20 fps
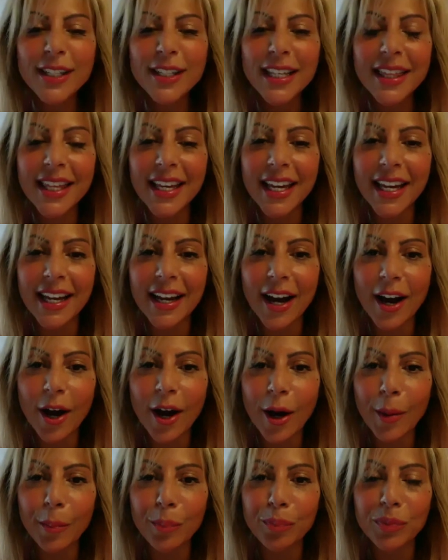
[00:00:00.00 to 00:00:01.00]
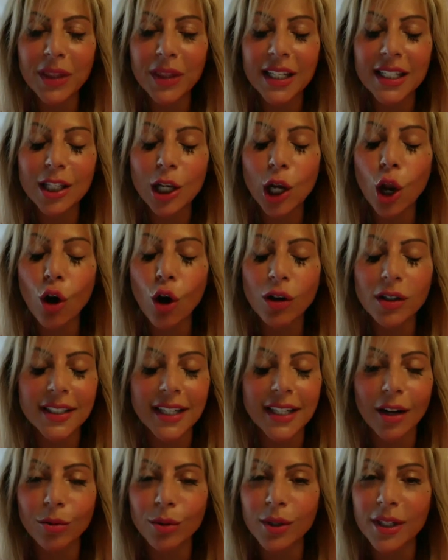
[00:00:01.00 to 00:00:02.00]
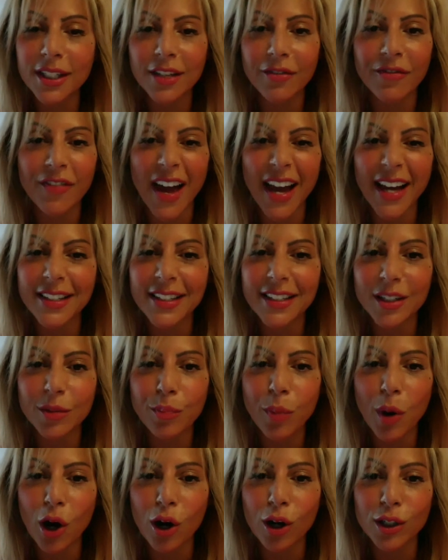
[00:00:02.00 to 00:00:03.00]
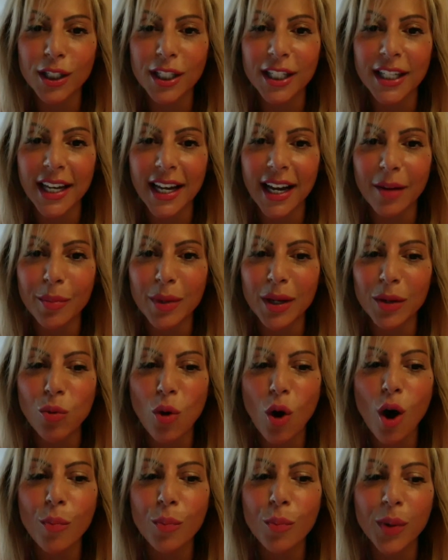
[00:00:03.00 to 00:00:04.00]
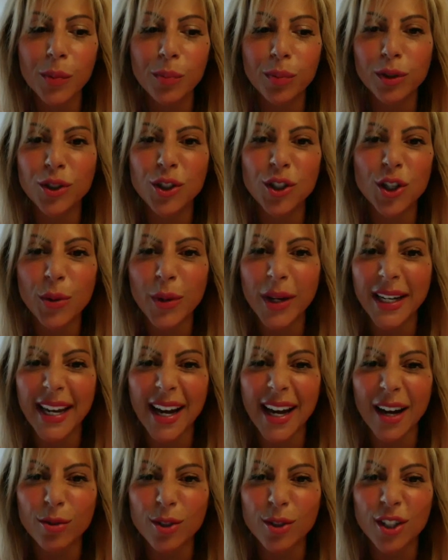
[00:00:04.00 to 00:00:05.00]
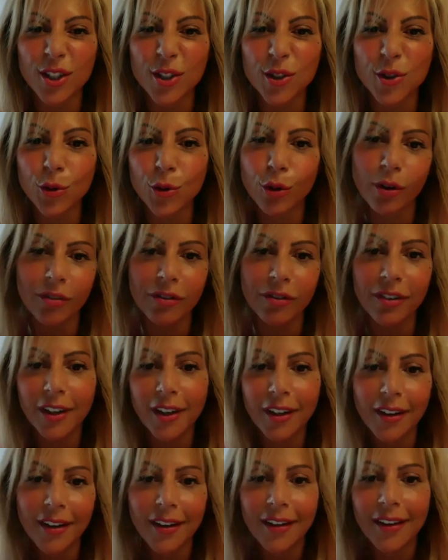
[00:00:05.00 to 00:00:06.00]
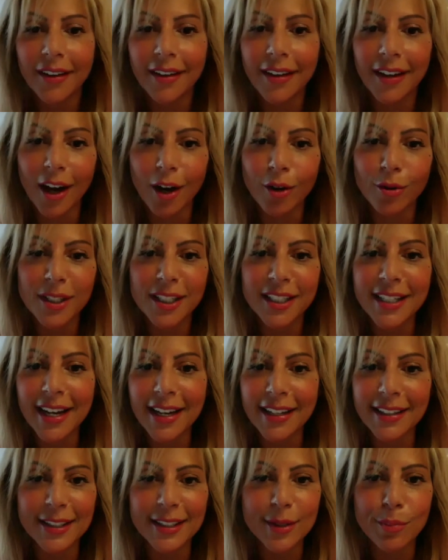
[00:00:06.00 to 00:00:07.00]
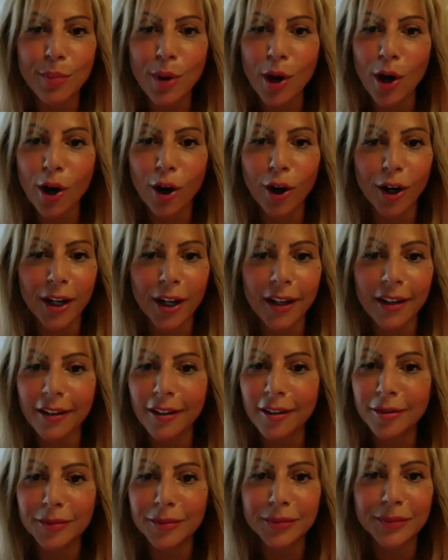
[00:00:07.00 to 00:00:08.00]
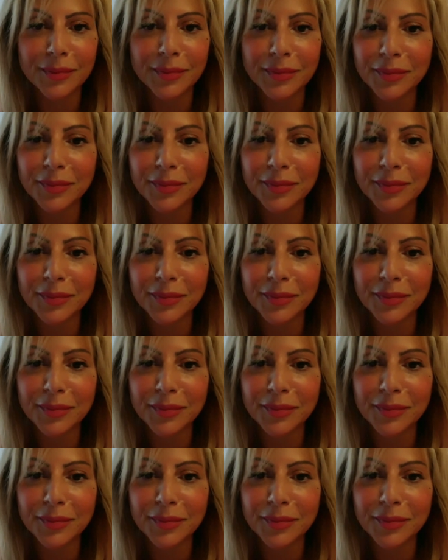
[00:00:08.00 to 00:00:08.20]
do you think um, this lockdown has affected partying? I mean, what are people doing now to sort of, you know, to dance and party and?